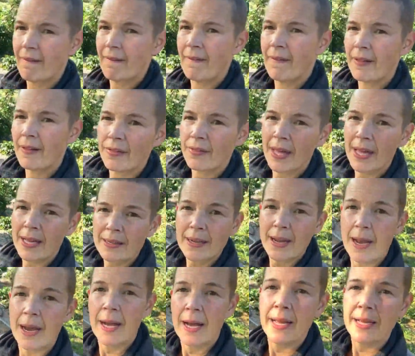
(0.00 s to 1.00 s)
that
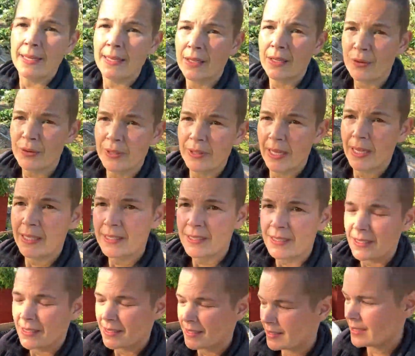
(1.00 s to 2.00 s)
I
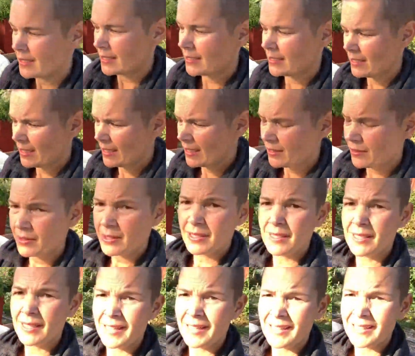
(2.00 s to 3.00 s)
created this year,
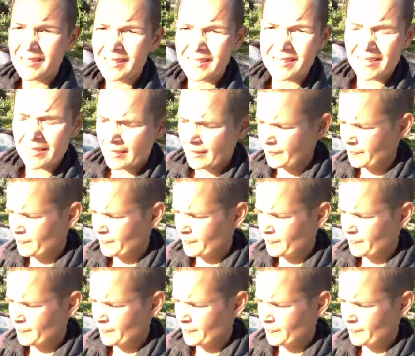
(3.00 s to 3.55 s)
and